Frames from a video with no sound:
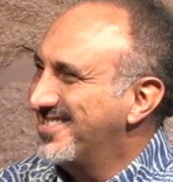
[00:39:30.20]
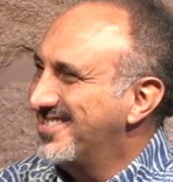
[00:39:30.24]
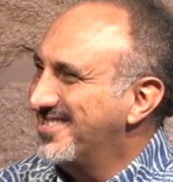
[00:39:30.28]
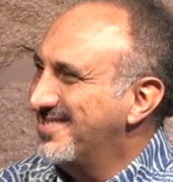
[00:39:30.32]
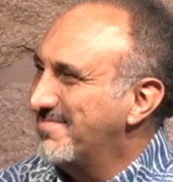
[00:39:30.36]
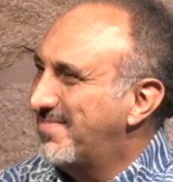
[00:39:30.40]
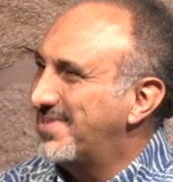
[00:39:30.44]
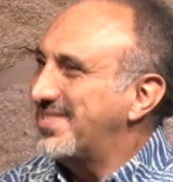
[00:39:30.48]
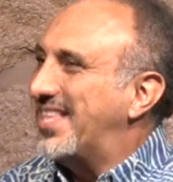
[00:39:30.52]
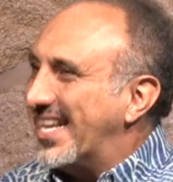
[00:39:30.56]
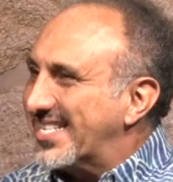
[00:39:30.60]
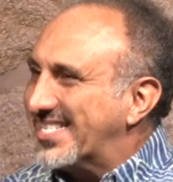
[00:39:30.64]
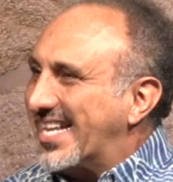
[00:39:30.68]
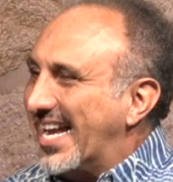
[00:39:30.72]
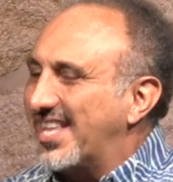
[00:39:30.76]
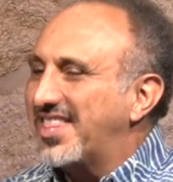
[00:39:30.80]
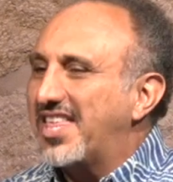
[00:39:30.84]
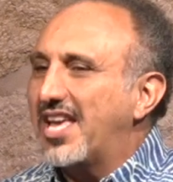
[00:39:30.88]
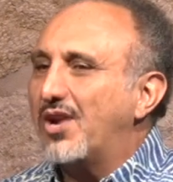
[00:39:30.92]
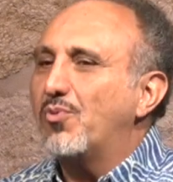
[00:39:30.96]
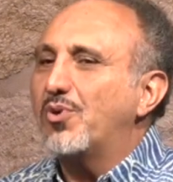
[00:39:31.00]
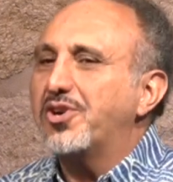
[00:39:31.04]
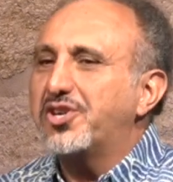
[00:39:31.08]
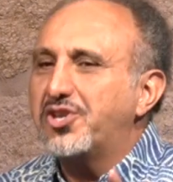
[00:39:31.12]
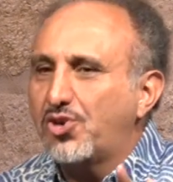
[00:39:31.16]
But that's how they
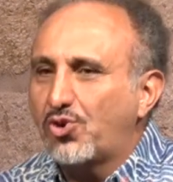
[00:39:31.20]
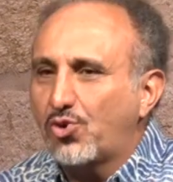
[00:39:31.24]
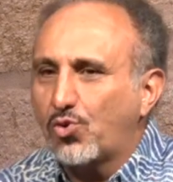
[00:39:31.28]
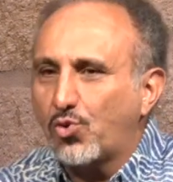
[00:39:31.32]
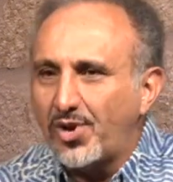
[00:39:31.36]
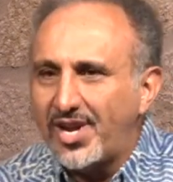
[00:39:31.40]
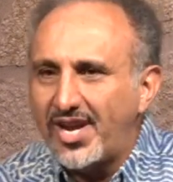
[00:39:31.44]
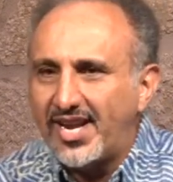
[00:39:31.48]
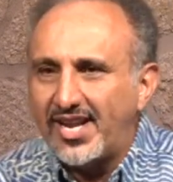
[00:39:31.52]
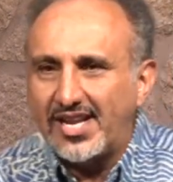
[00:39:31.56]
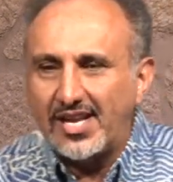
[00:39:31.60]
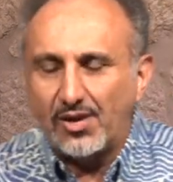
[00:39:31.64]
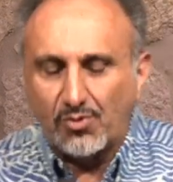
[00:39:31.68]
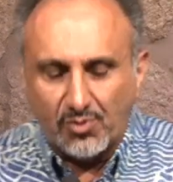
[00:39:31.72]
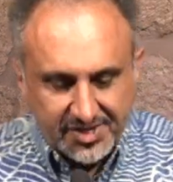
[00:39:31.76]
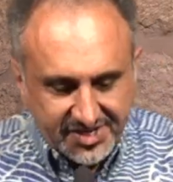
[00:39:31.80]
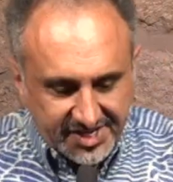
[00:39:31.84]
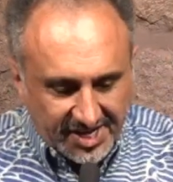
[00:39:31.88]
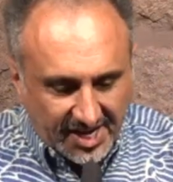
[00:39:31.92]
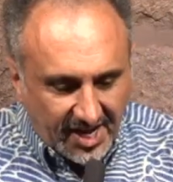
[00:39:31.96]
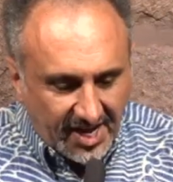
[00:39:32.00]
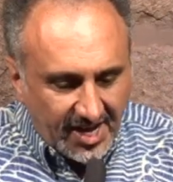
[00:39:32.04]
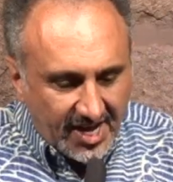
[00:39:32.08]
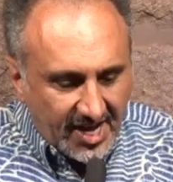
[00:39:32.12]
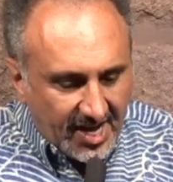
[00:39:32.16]
would greet. It was
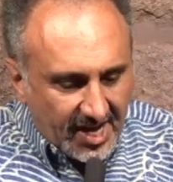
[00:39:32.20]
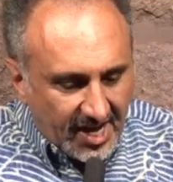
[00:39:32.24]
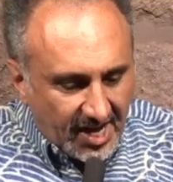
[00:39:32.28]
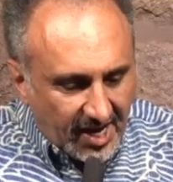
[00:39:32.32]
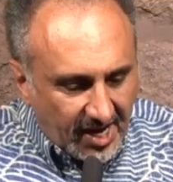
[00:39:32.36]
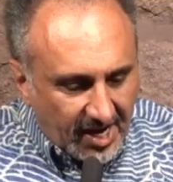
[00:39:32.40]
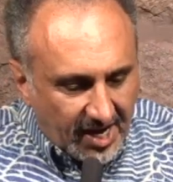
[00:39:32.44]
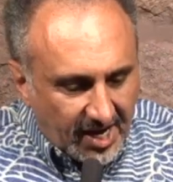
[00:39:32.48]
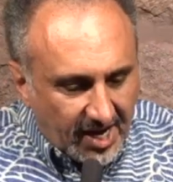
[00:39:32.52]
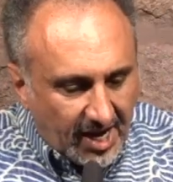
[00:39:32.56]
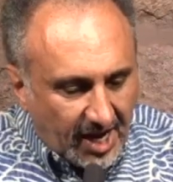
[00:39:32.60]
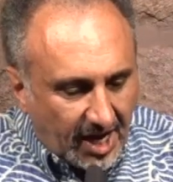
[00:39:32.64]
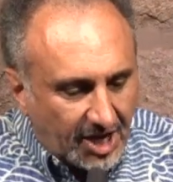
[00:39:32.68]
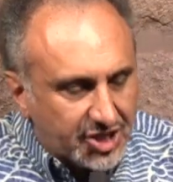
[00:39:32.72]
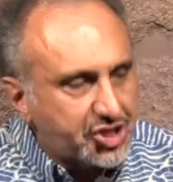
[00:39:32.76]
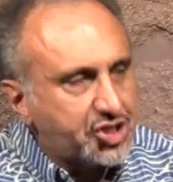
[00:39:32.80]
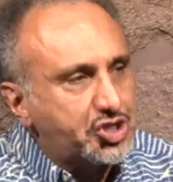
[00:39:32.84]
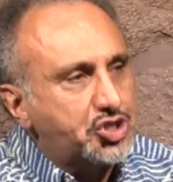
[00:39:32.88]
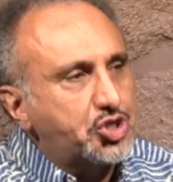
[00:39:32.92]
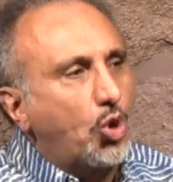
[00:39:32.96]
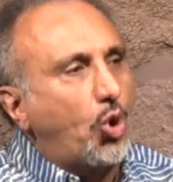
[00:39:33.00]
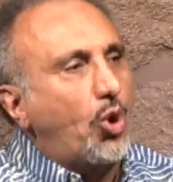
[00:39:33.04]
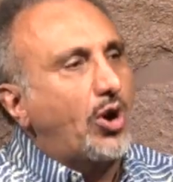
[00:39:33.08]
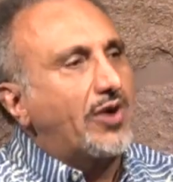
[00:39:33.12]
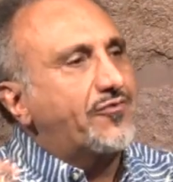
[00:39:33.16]
a, a, a
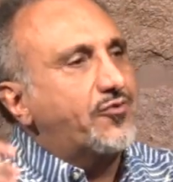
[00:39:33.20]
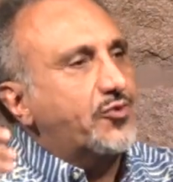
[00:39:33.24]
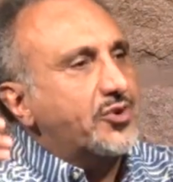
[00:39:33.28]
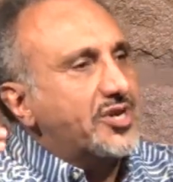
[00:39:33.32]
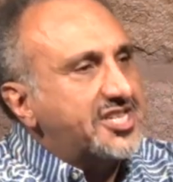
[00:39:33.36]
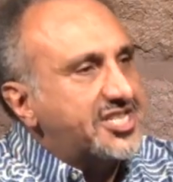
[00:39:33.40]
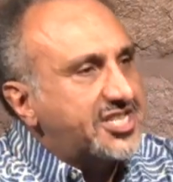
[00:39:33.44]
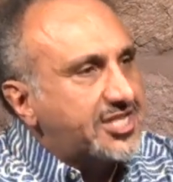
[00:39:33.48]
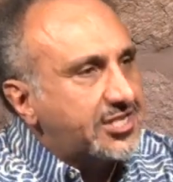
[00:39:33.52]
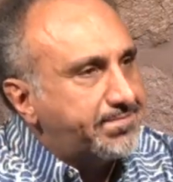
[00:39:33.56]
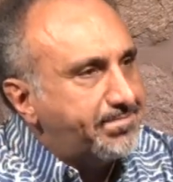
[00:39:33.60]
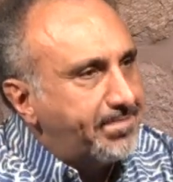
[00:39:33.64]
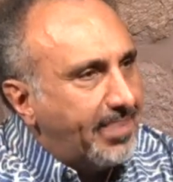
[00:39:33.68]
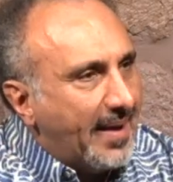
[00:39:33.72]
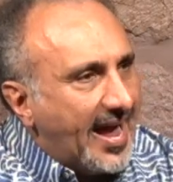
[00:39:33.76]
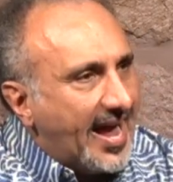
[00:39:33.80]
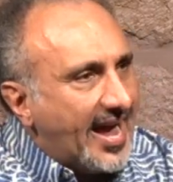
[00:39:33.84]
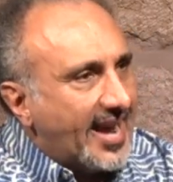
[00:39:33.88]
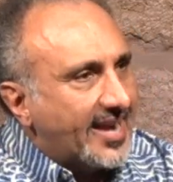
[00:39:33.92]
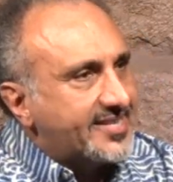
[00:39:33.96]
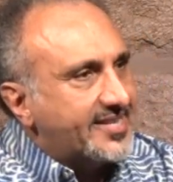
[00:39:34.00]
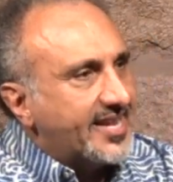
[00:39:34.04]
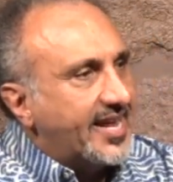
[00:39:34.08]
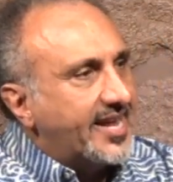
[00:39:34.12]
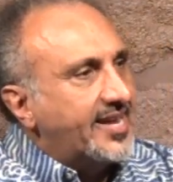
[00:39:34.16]
show of
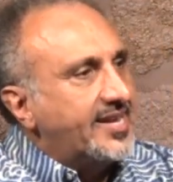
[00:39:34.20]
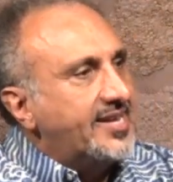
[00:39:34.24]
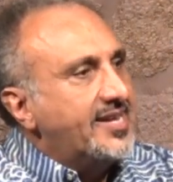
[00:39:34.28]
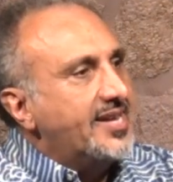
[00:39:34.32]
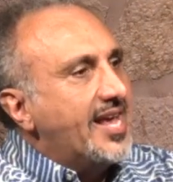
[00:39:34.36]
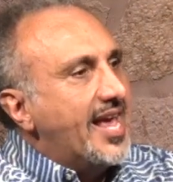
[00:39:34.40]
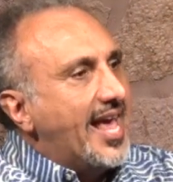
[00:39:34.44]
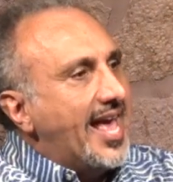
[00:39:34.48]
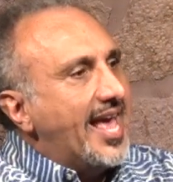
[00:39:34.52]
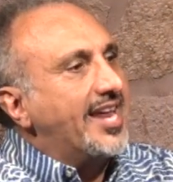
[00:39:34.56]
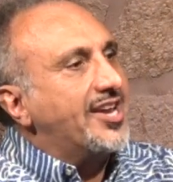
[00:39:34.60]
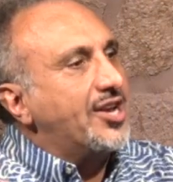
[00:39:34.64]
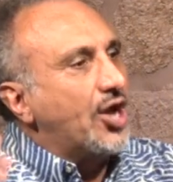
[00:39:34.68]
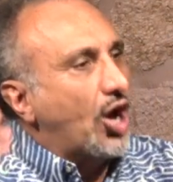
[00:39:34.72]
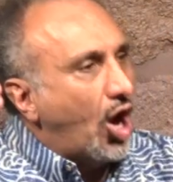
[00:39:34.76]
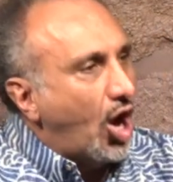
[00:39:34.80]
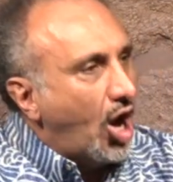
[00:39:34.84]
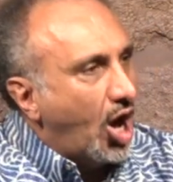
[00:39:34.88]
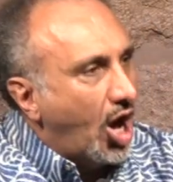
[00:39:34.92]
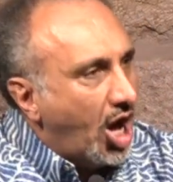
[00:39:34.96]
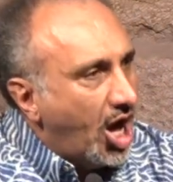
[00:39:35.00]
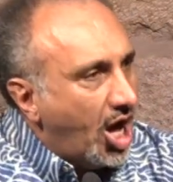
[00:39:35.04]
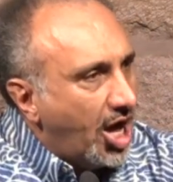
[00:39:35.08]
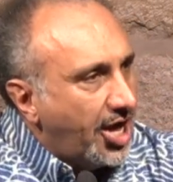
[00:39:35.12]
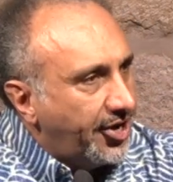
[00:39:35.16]
respect and, and
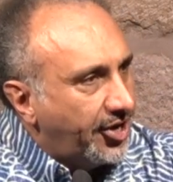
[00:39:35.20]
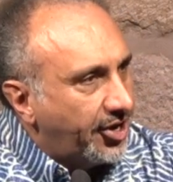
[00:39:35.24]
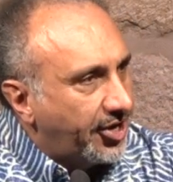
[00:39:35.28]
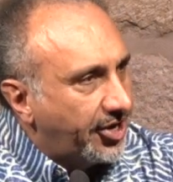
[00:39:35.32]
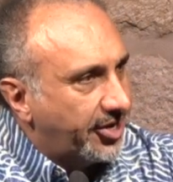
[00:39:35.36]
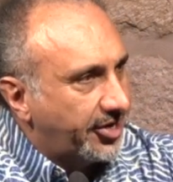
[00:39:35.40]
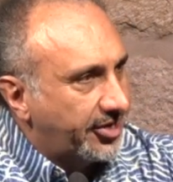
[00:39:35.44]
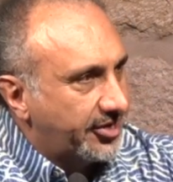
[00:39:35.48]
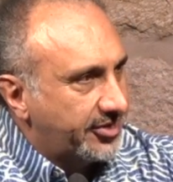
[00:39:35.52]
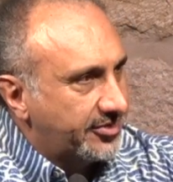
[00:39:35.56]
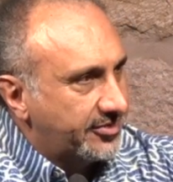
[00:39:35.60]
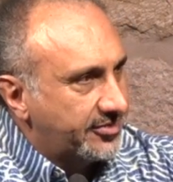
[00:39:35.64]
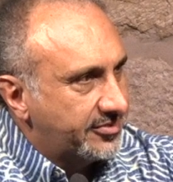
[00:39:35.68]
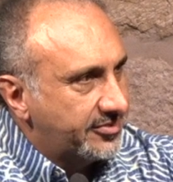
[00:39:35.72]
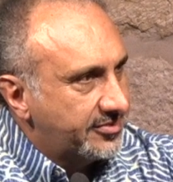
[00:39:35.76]
honor.